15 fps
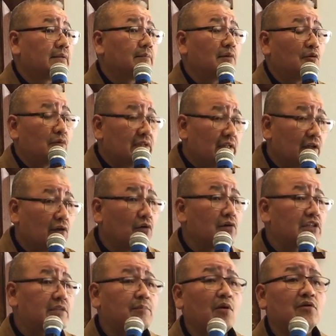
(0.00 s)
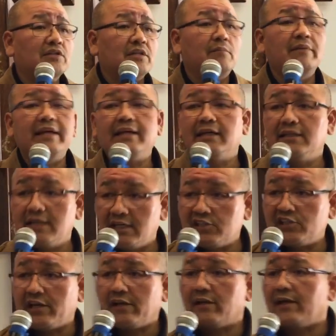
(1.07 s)
But when the Lord spoke to me in that
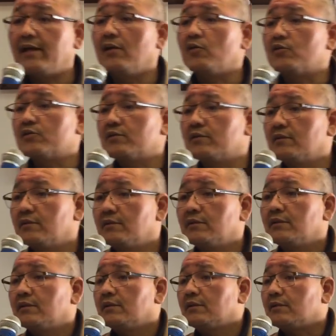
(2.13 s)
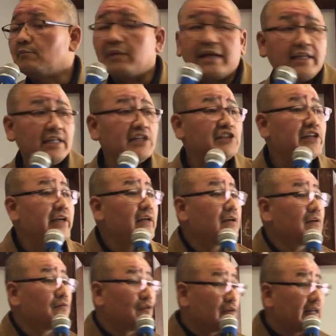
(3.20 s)
jailhouse, being in
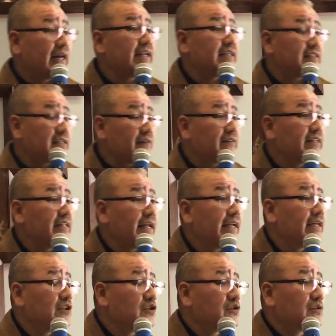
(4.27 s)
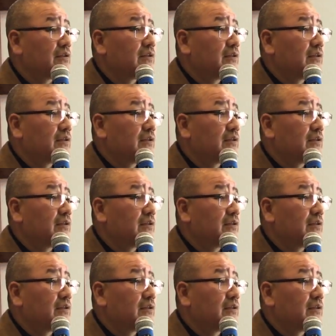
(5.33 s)
jail for 97 days,